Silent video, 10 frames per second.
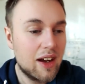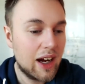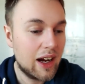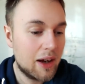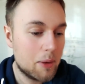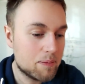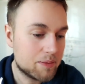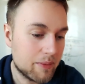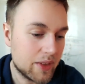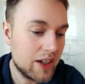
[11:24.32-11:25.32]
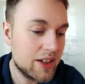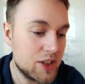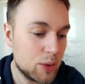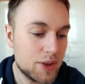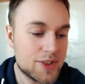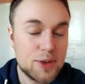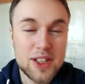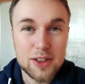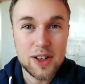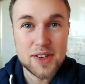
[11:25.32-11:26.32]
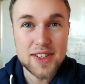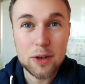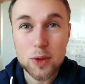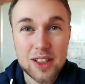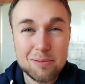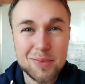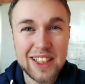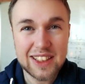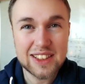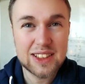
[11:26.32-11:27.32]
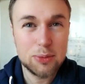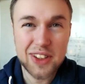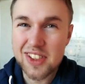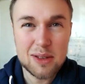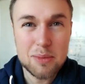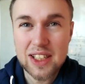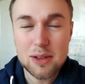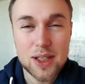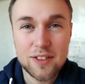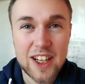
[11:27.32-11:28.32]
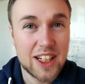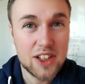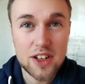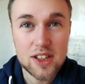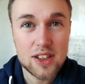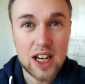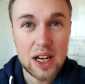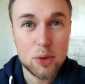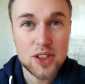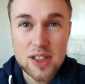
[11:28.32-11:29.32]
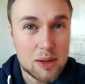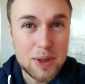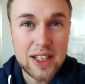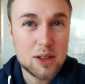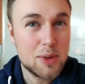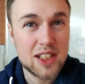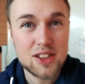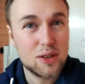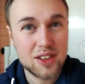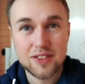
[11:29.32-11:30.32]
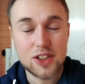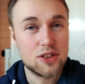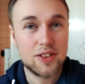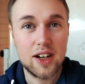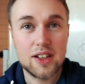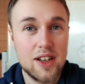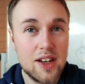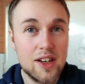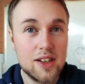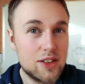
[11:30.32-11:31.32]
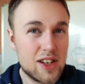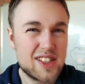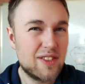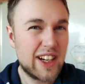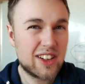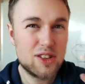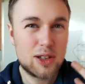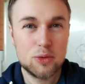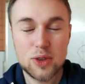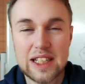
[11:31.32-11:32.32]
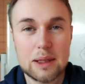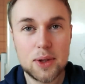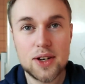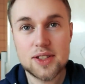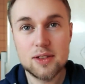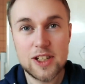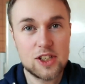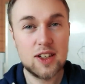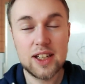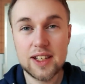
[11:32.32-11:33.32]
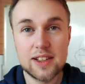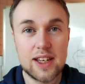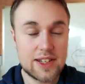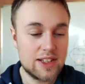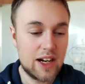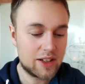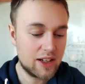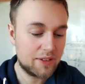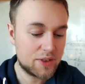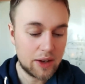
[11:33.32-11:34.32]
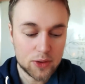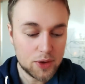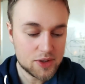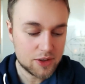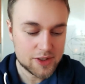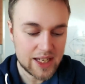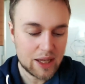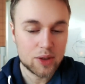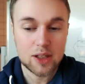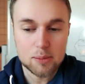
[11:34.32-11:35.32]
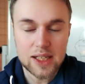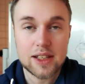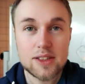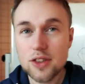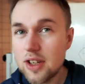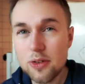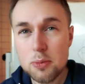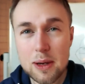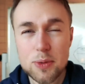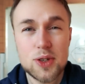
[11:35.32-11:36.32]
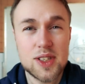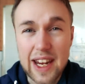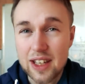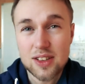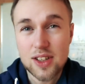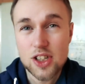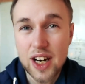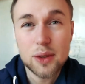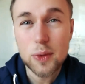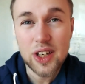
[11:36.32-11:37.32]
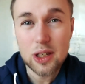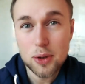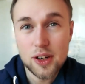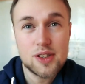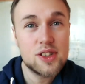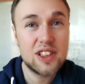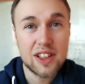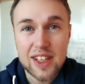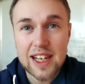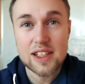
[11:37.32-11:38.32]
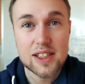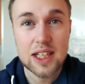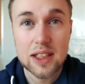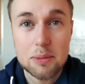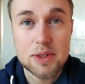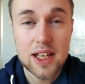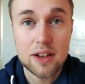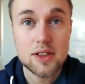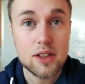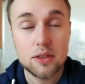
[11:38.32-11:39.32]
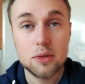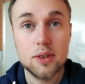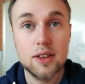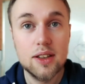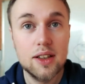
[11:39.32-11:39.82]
you also need to understand what it means. What does it mean to be a feeling judging type? What does it mean to be an intuitive introvert? Just the fact that you can read a person visually is not enough. You have to also understand what it means, and you have to be able to say it and share it with other persons so that they can see it themselves too.